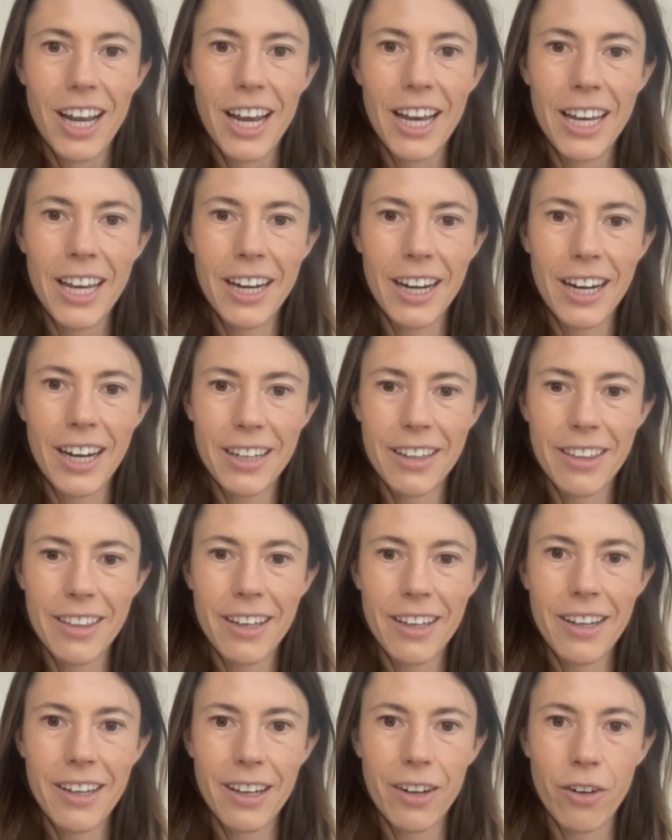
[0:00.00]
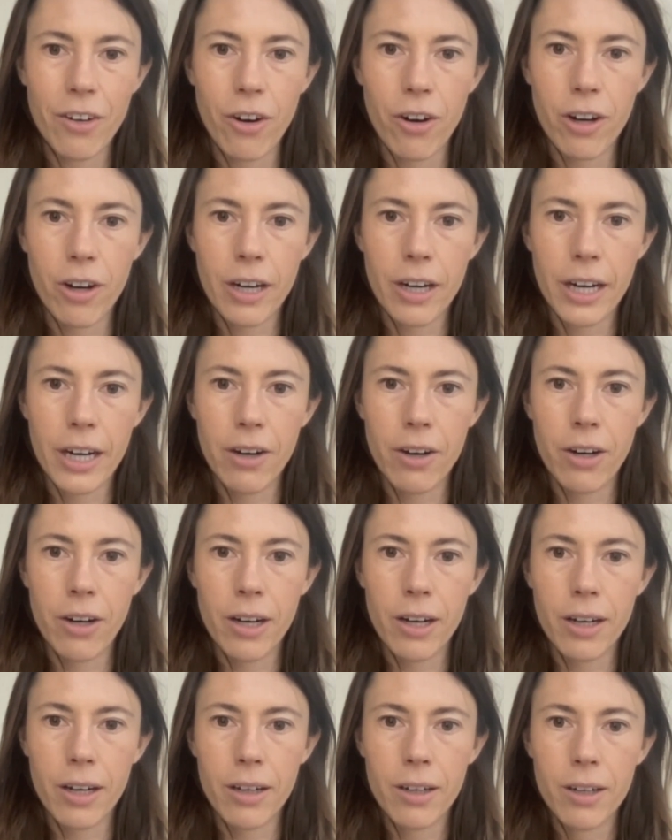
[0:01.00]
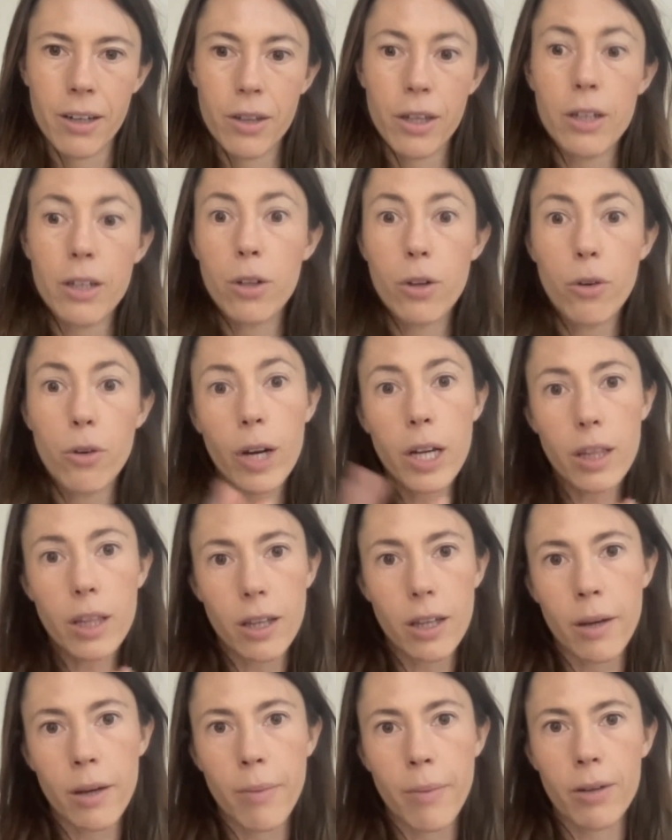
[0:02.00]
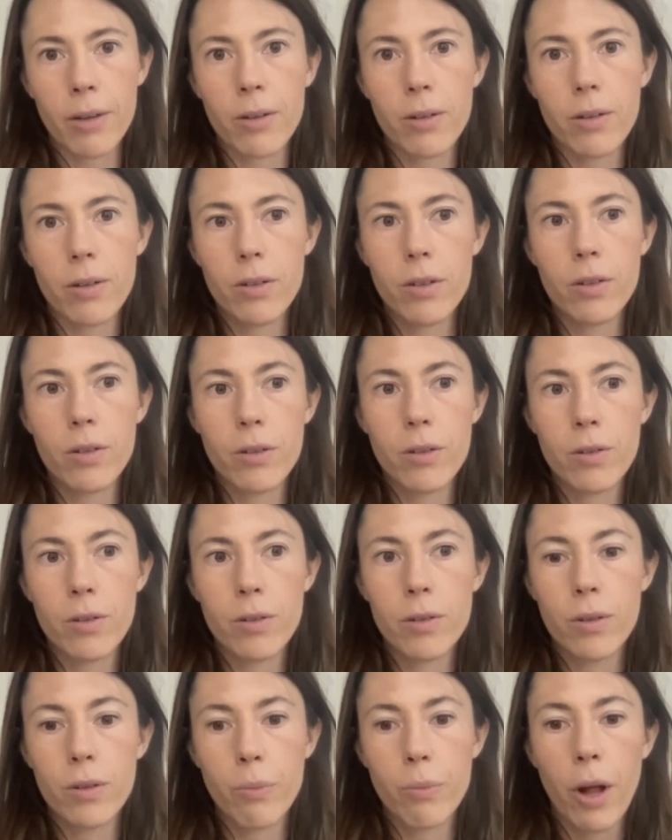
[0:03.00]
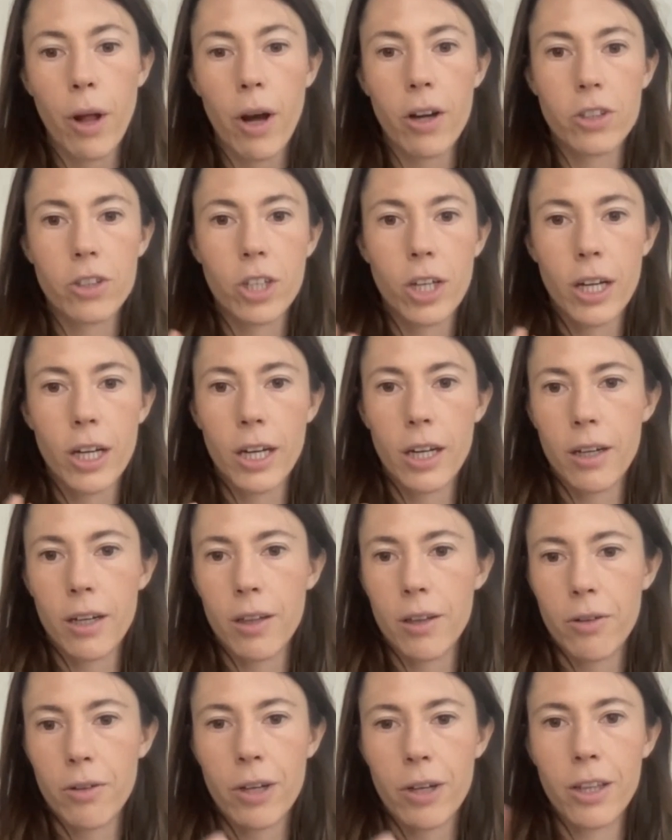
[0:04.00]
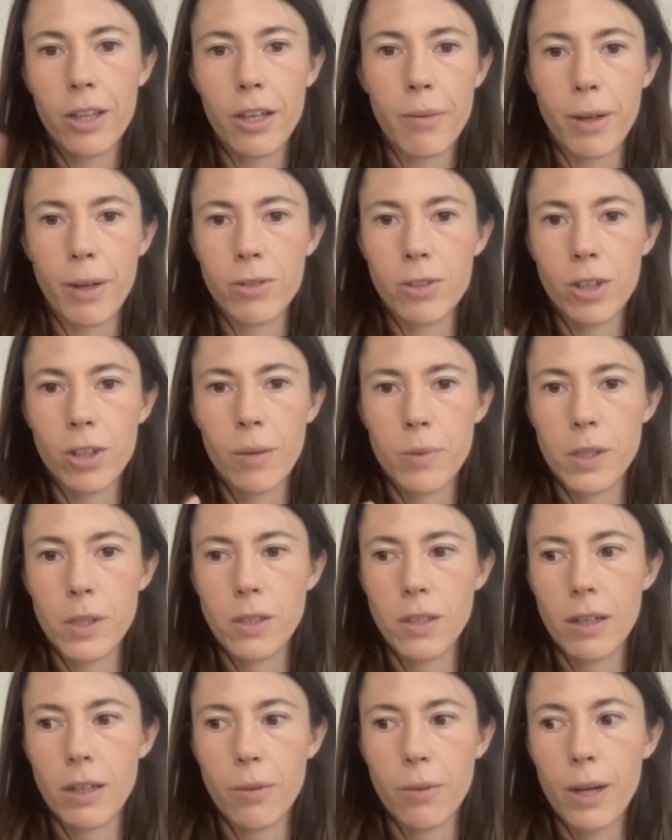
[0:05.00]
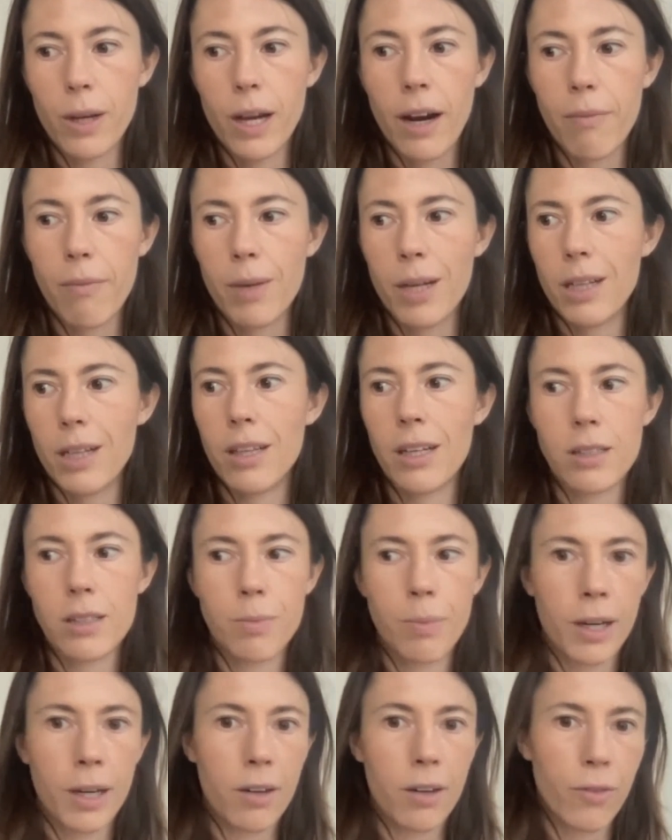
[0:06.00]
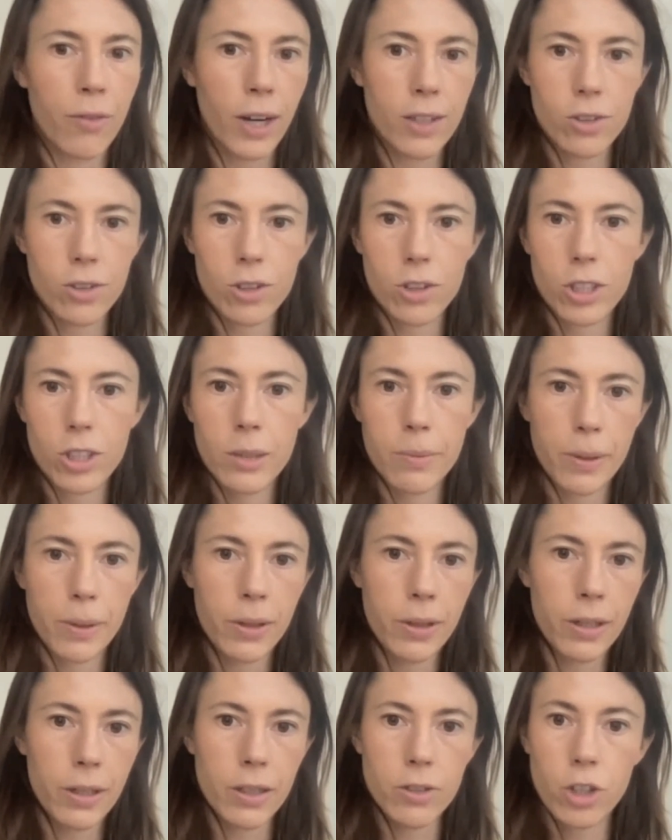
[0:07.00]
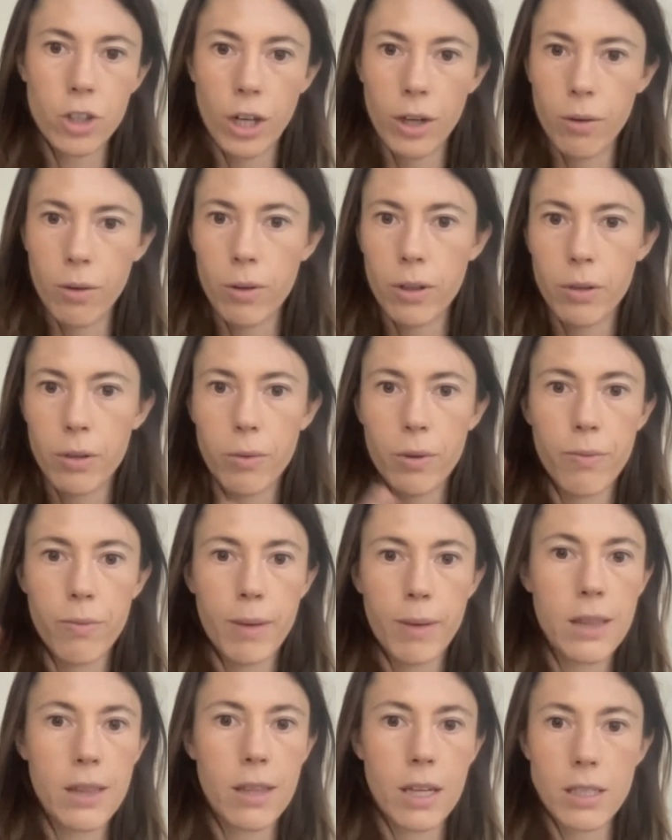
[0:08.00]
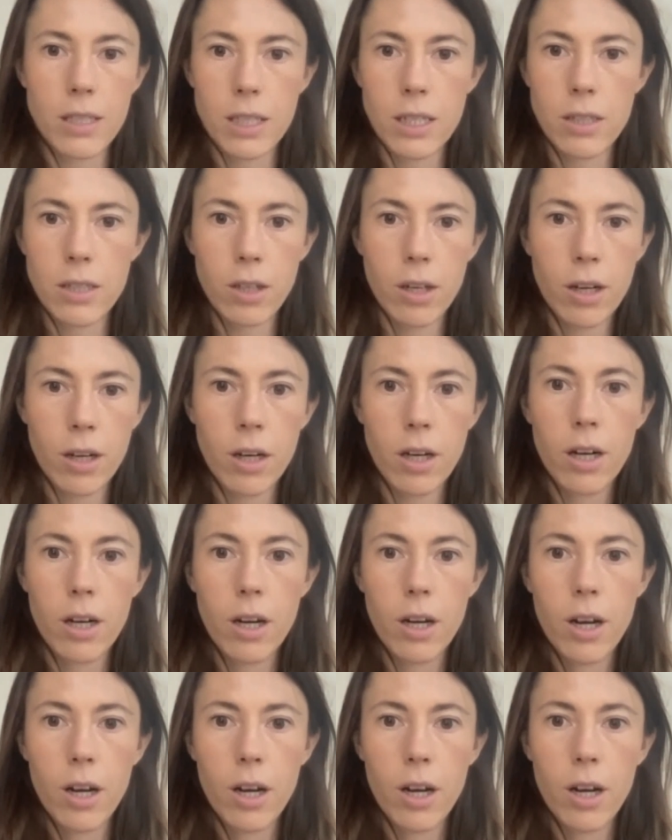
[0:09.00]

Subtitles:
And I think in our era, like the great thing about the blockchain and the great thing about startups is like we have made things better, faster, cheaper, and in general, like we've made things easier.